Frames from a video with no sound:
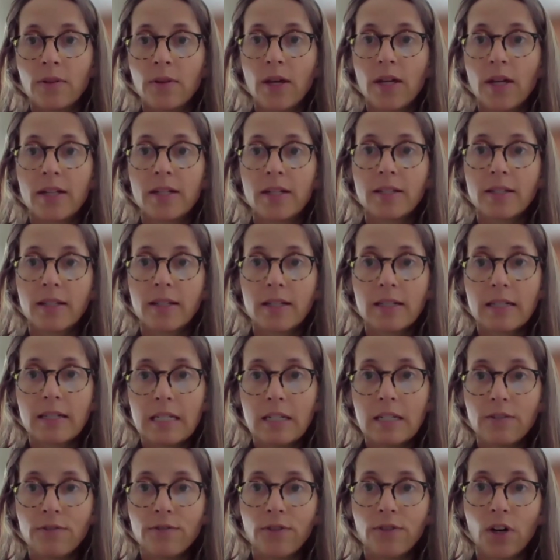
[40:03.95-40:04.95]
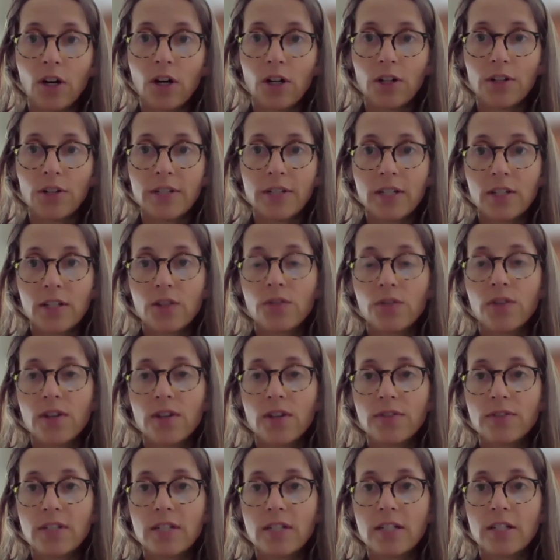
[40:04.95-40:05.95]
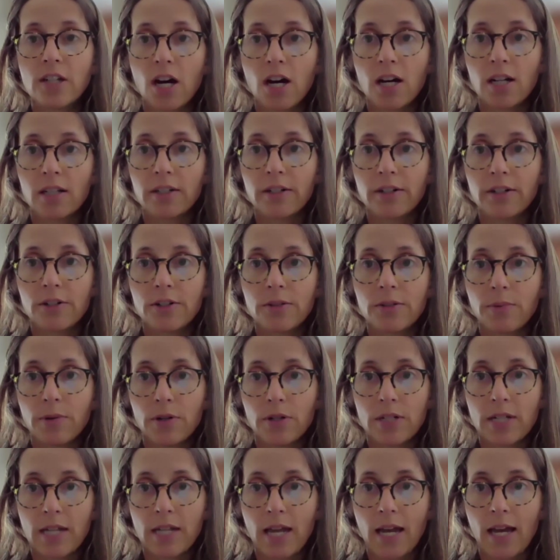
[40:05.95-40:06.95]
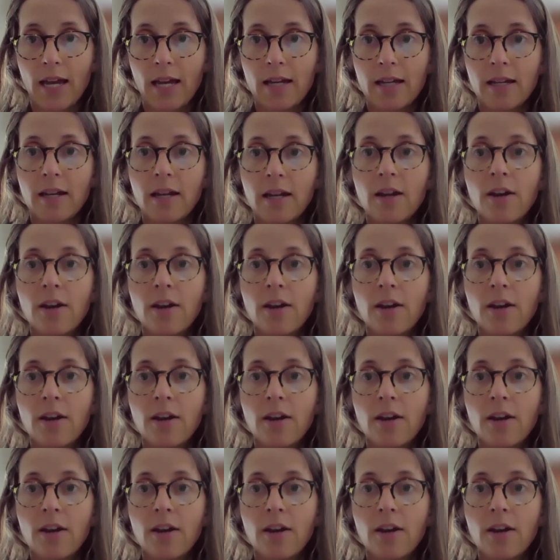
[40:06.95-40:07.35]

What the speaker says: that is the default is $50 per day,